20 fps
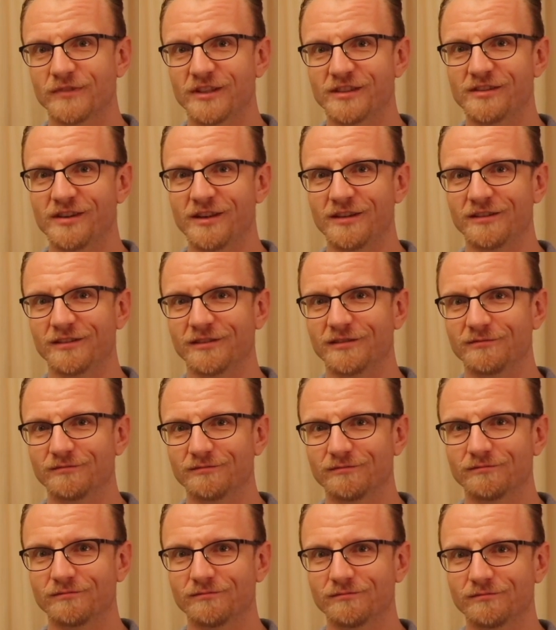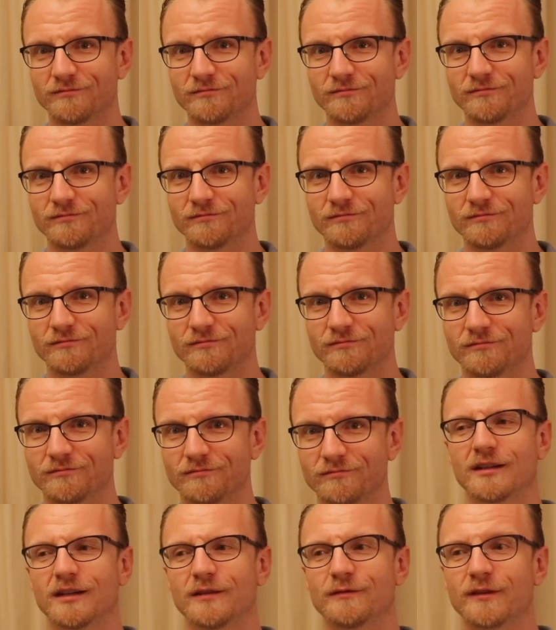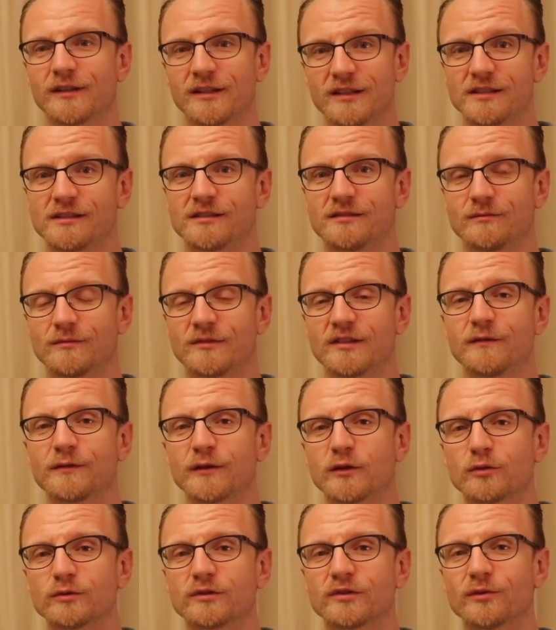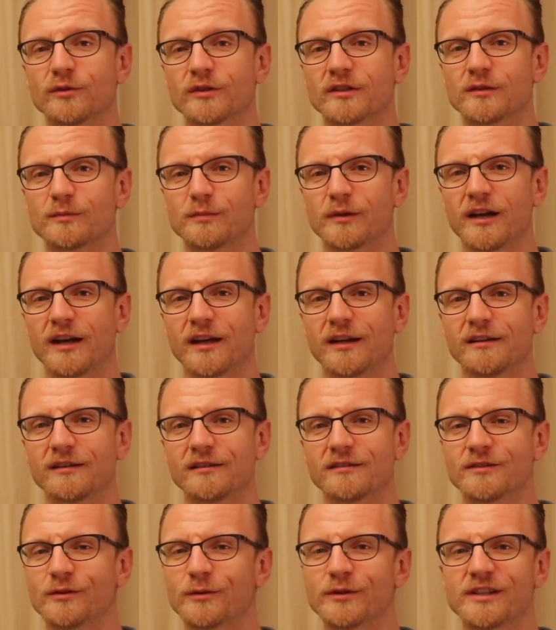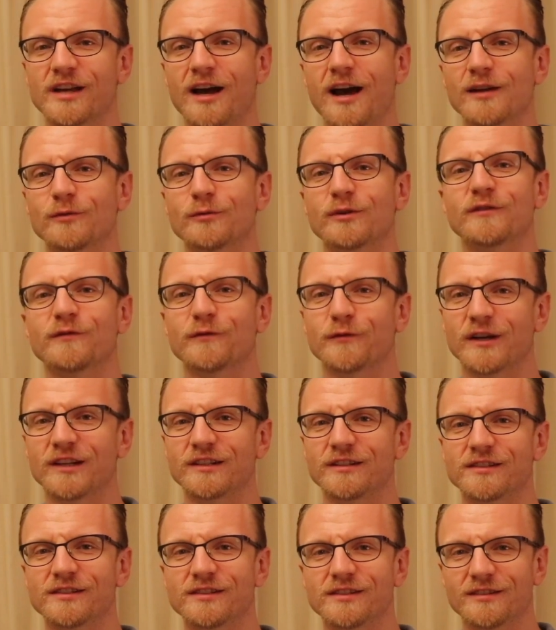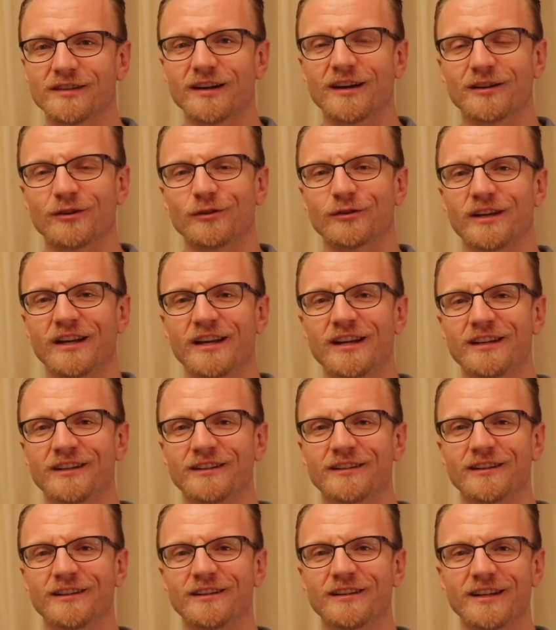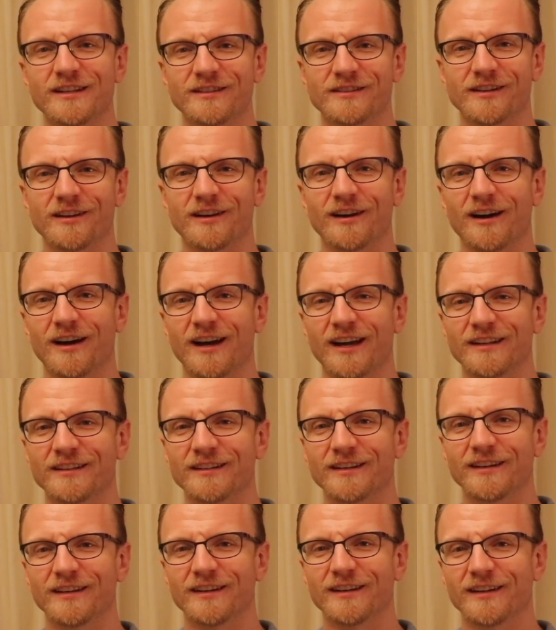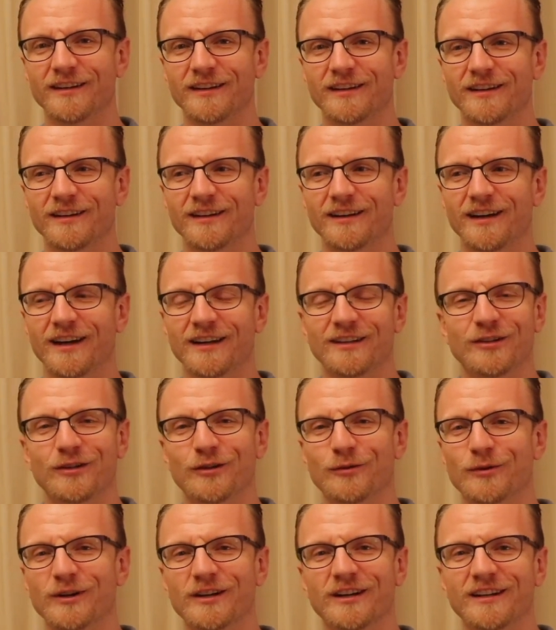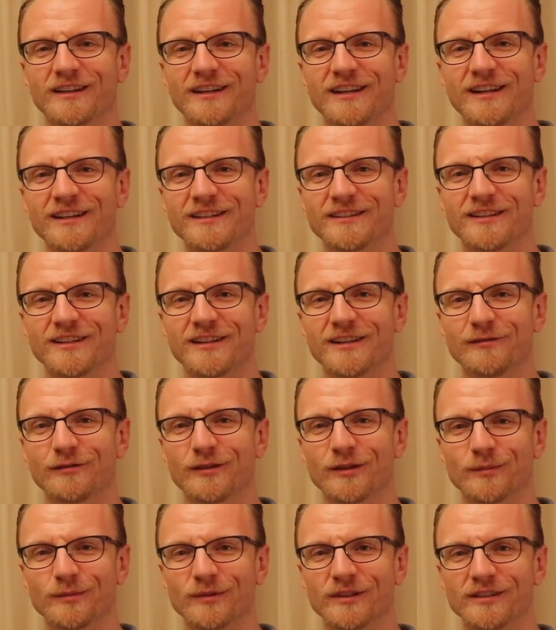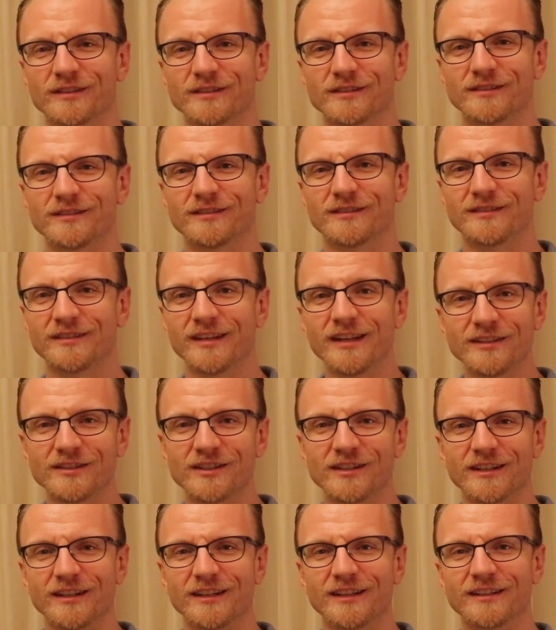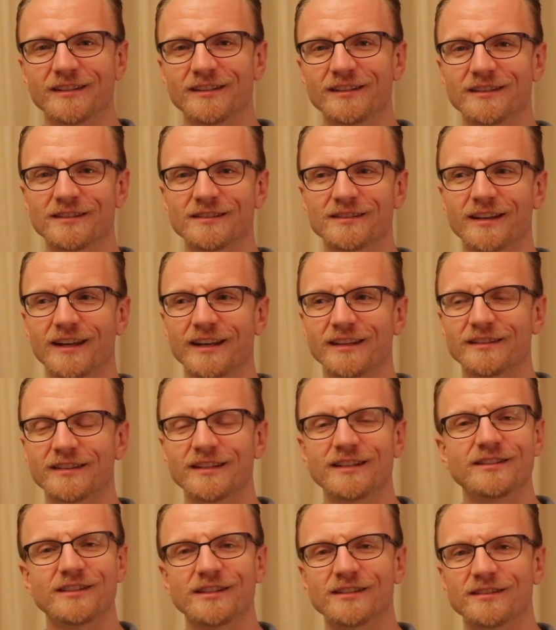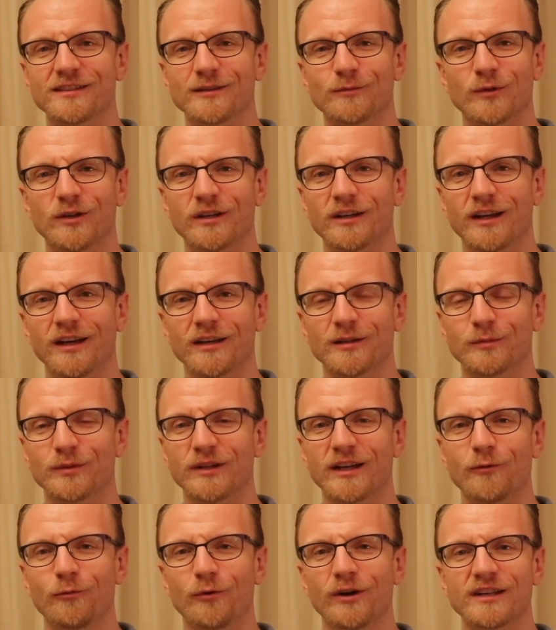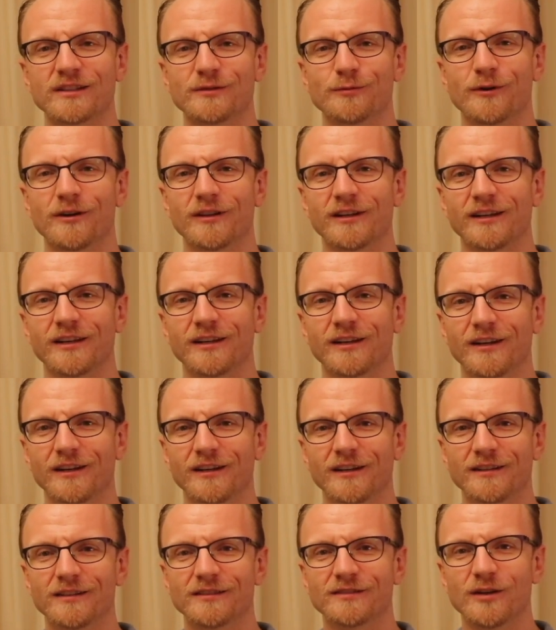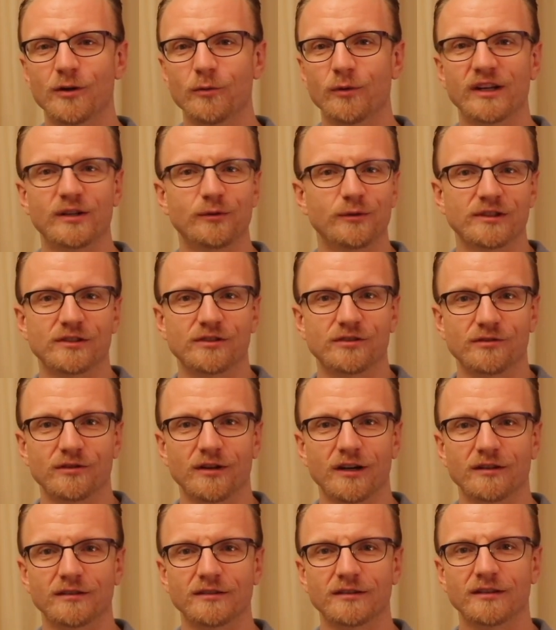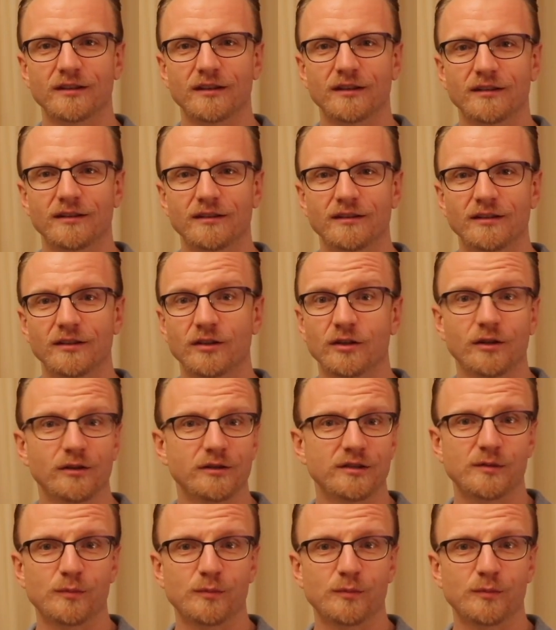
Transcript: It's hidden. I find these difficult to explain. It's always hard when a friend is stuck on a hidden and needs a guide. I don't know what kind of hint to give them because teaching a hidden is like teaching someone how to play Where's Wally. There's no way to instruct. You can only